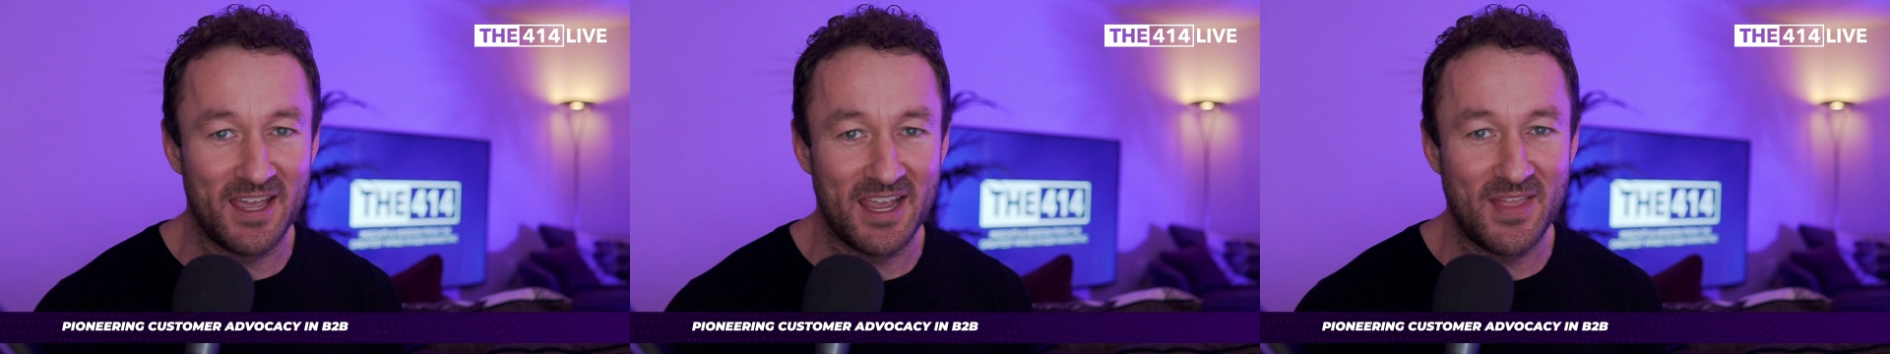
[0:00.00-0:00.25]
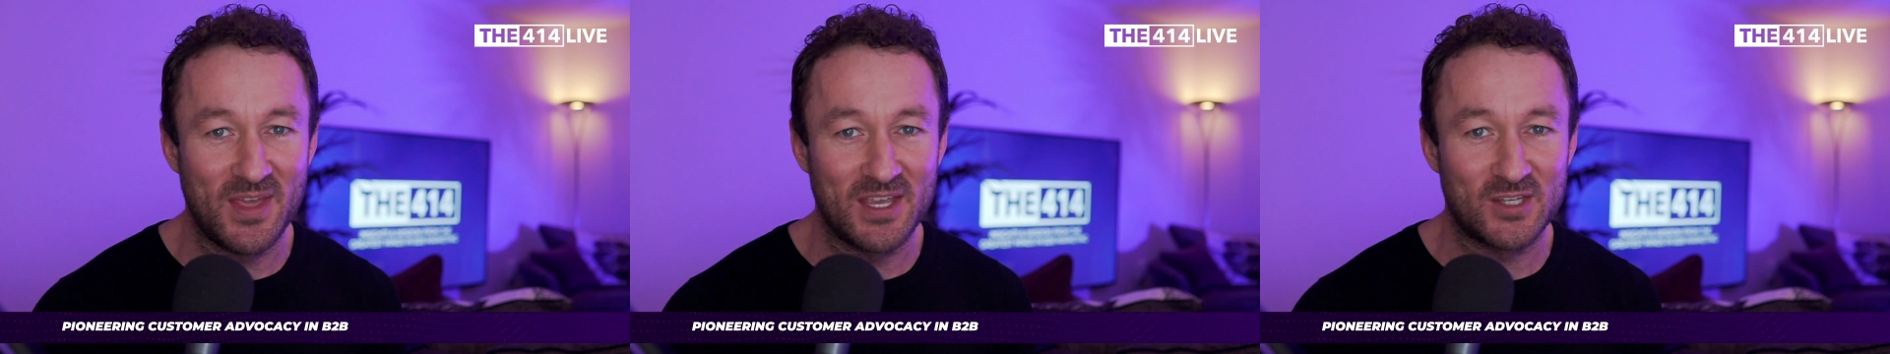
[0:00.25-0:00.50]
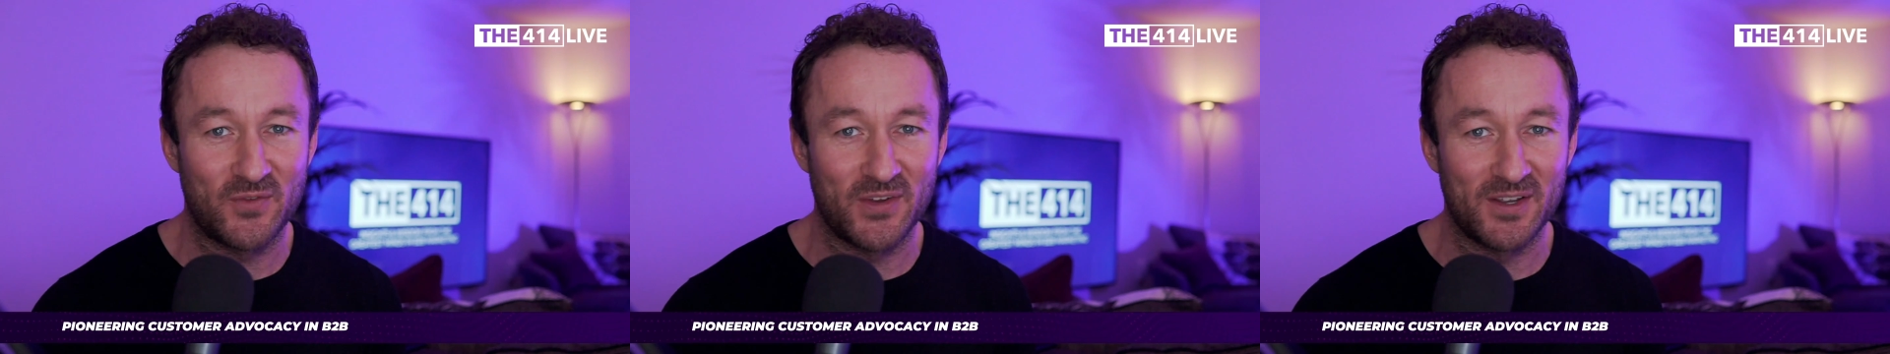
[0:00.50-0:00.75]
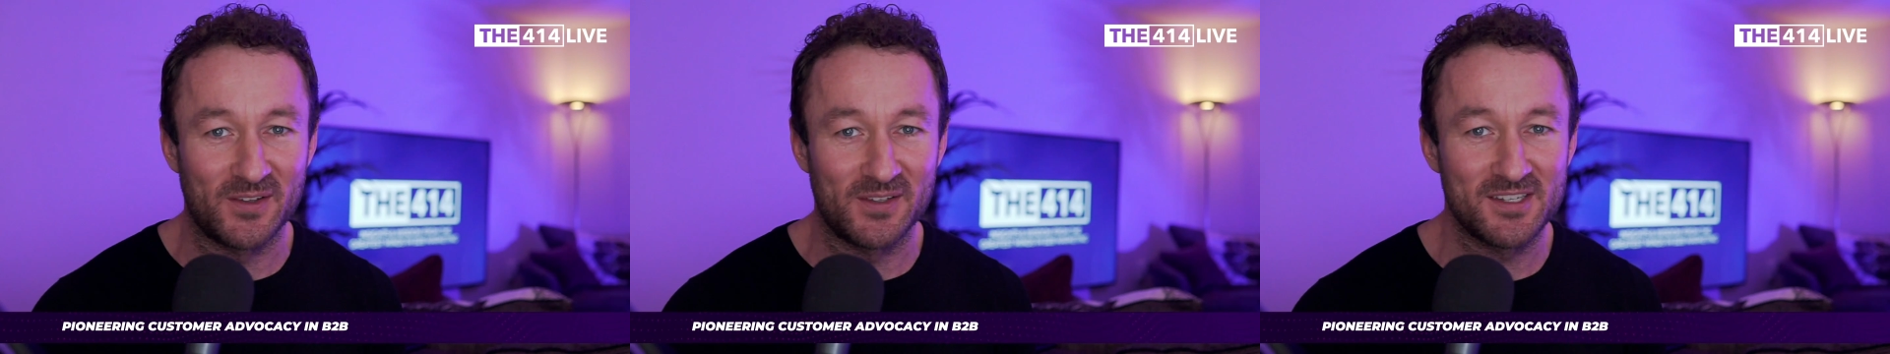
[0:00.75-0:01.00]
in this
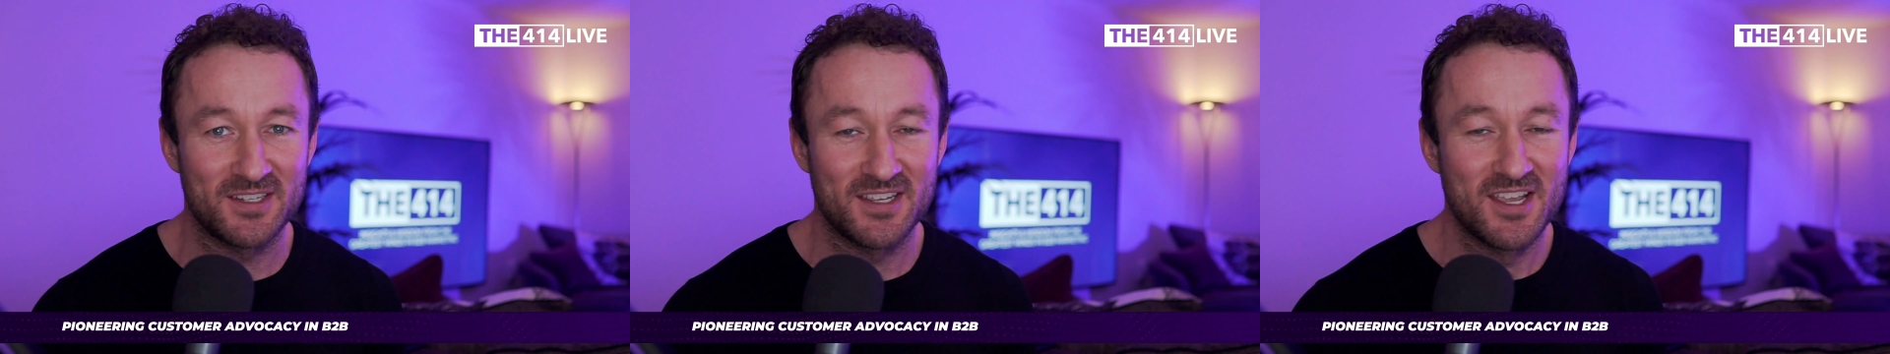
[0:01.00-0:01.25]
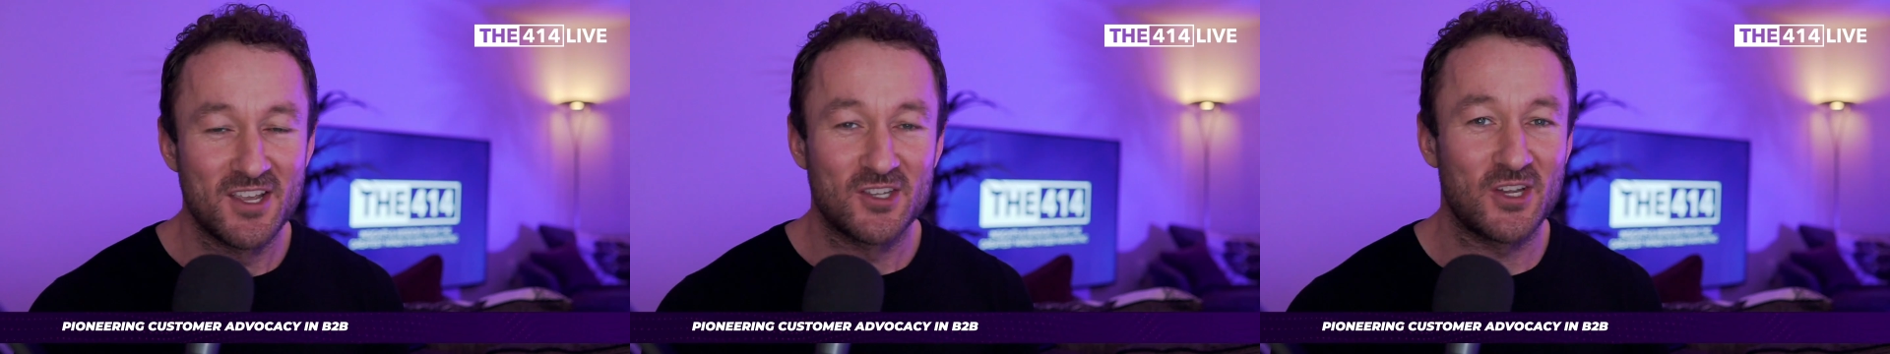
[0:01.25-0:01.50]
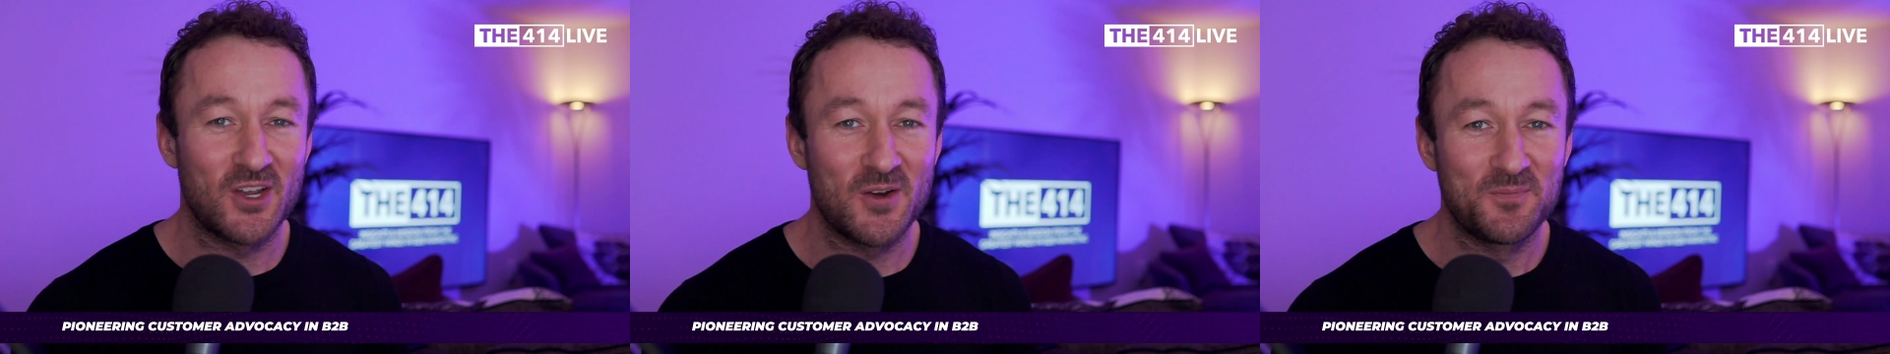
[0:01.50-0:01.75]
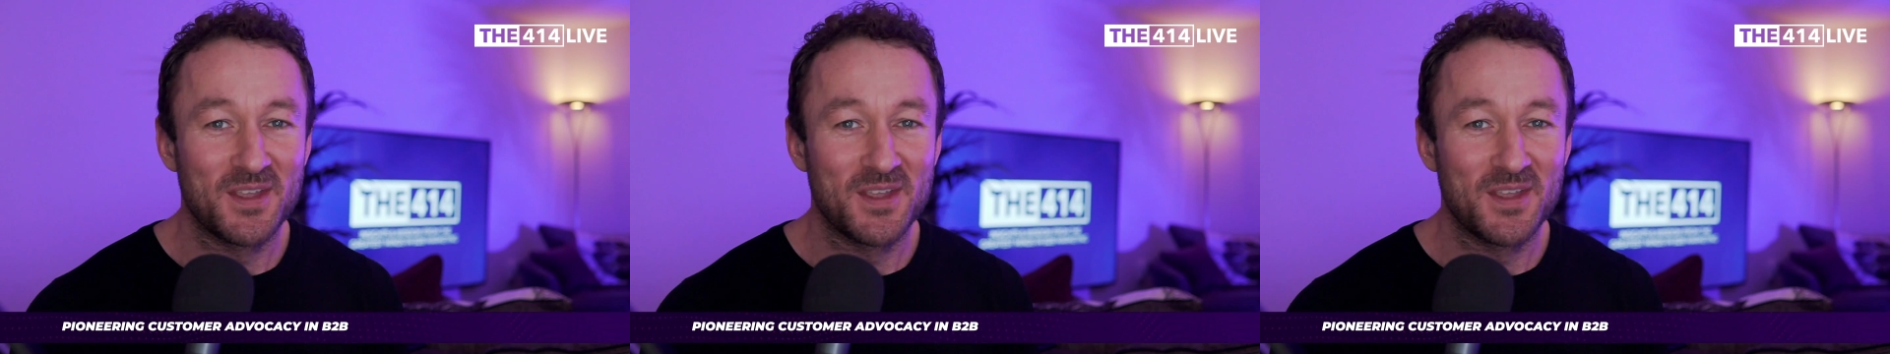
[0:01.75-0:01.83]
field. So